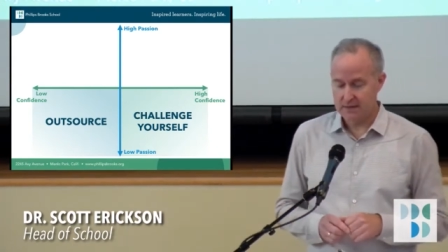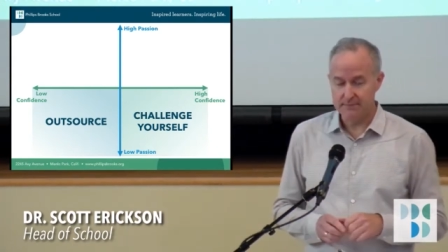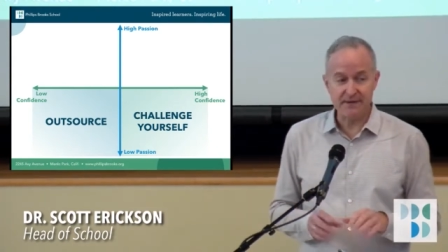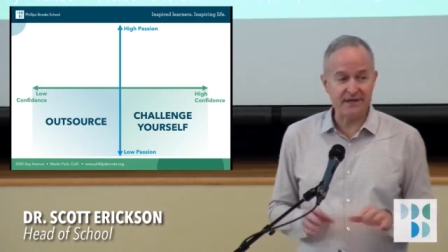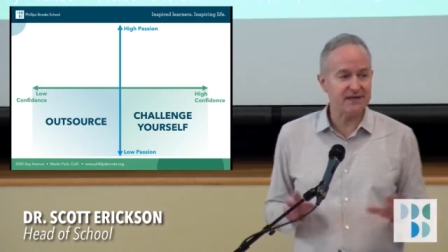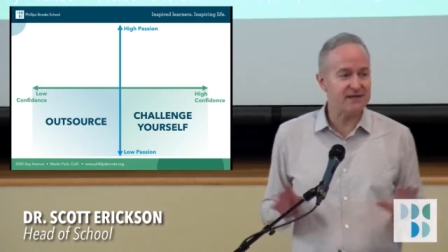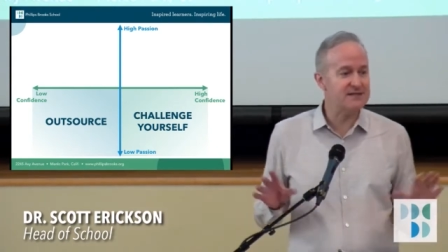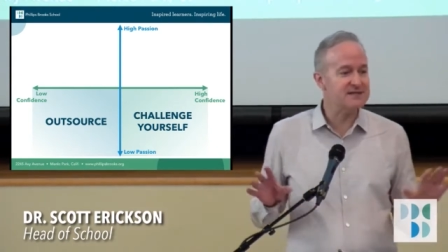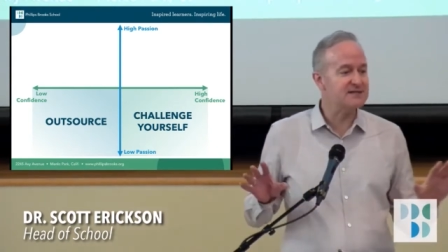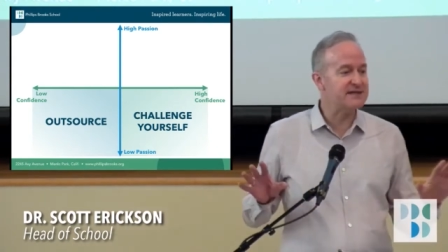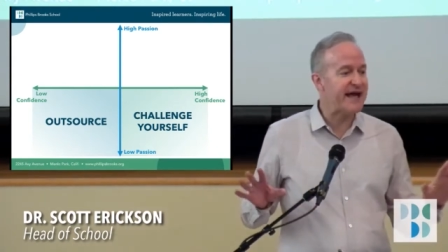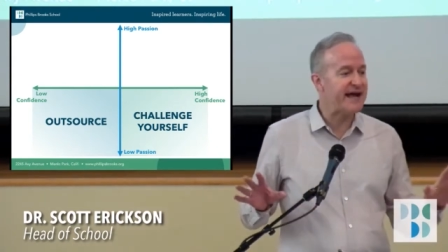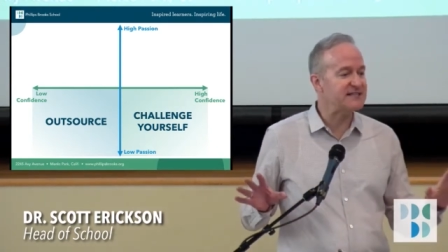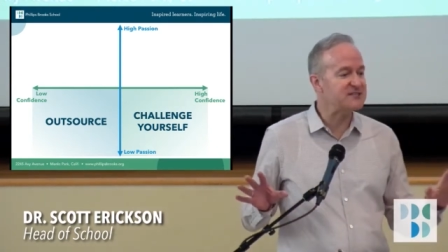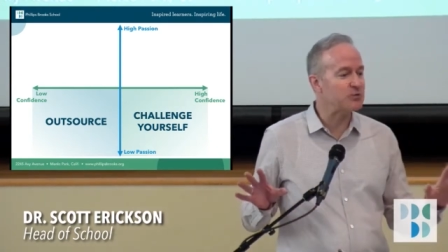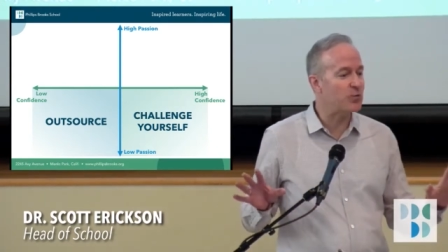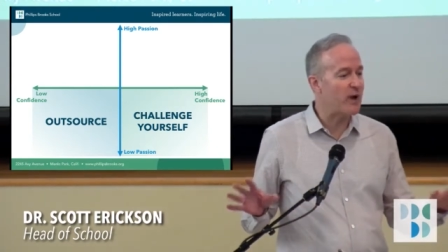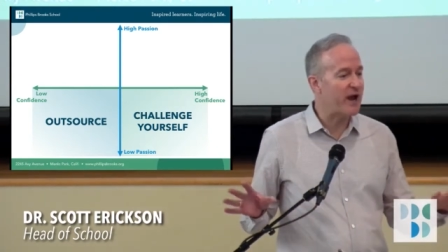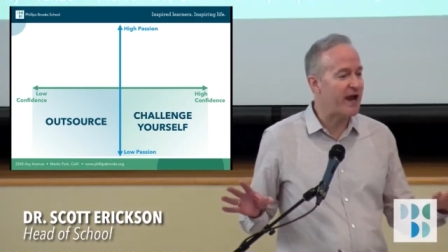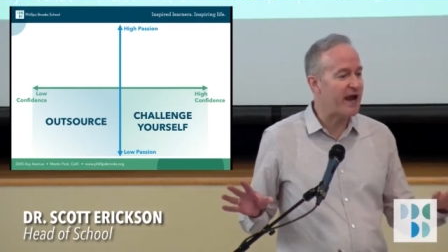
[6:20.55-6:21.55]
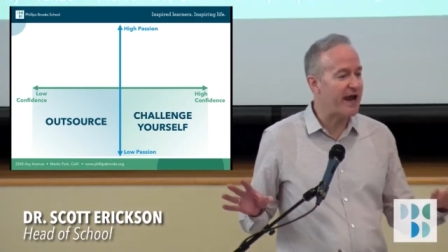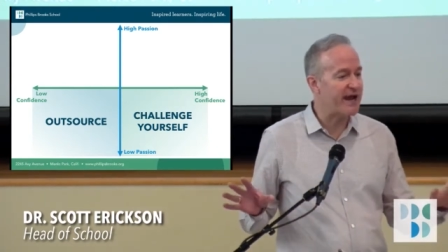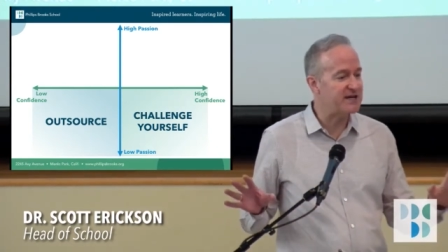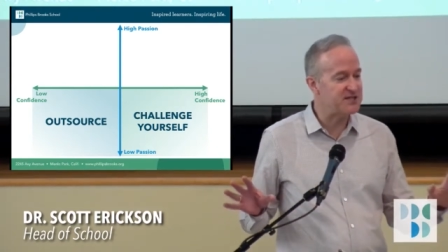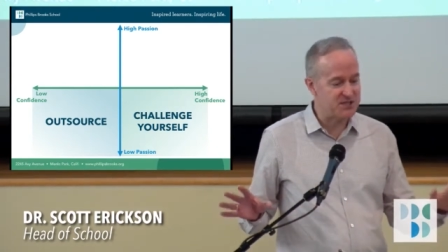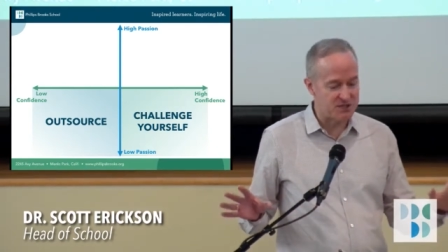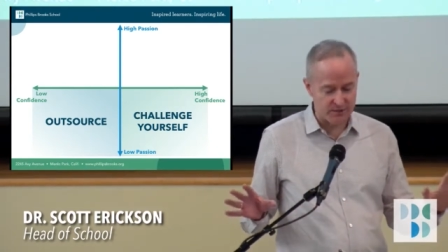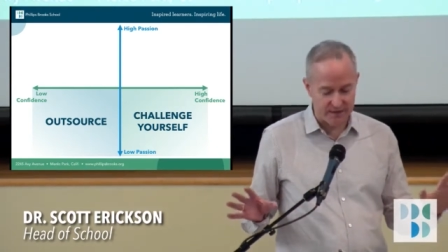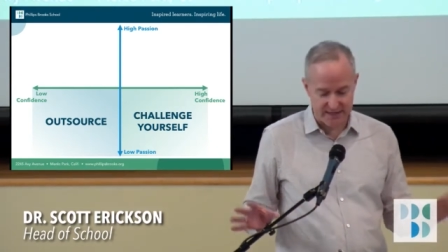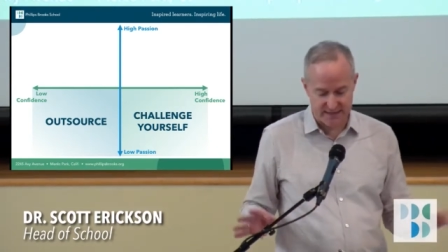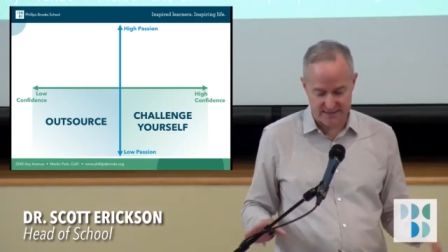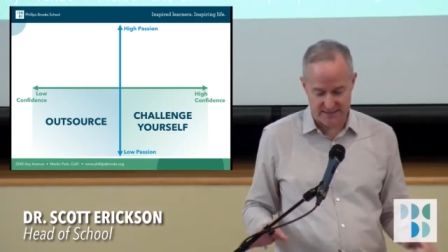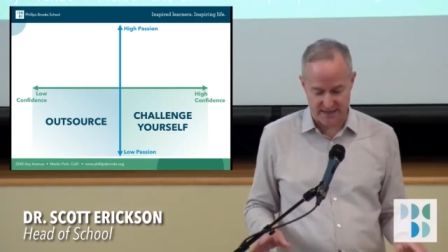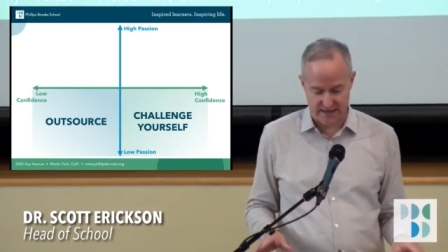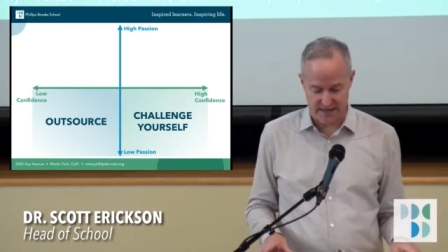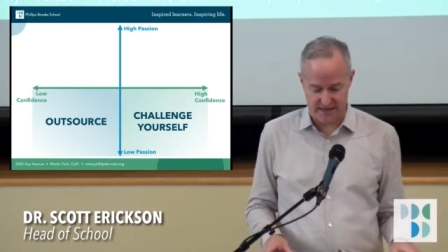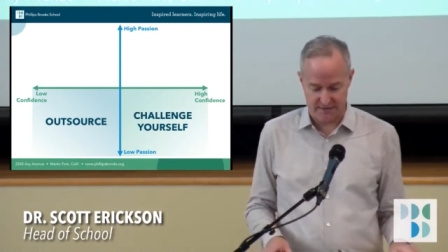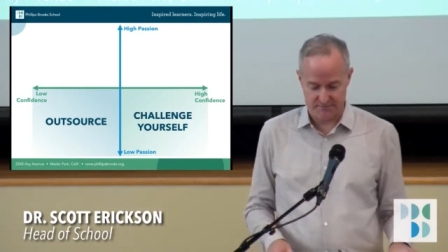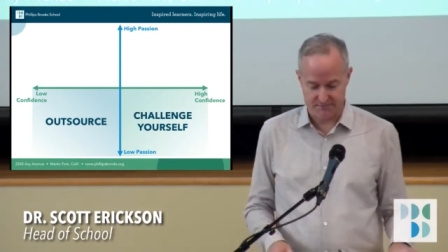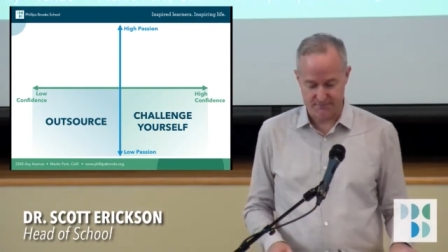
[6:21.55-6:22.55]
because that's way too
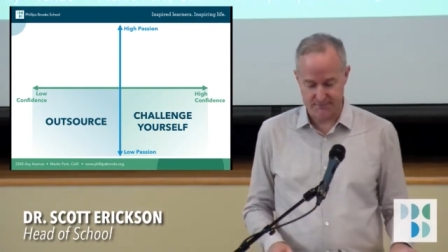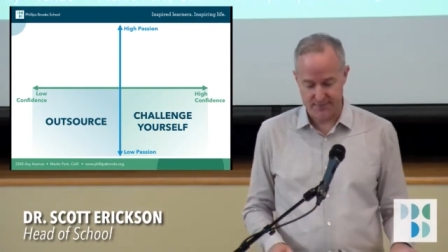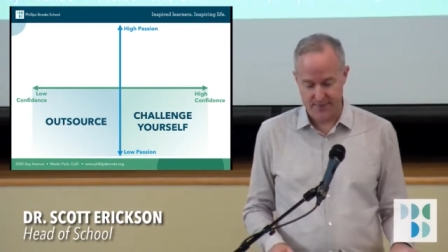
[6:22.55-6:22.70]
easy.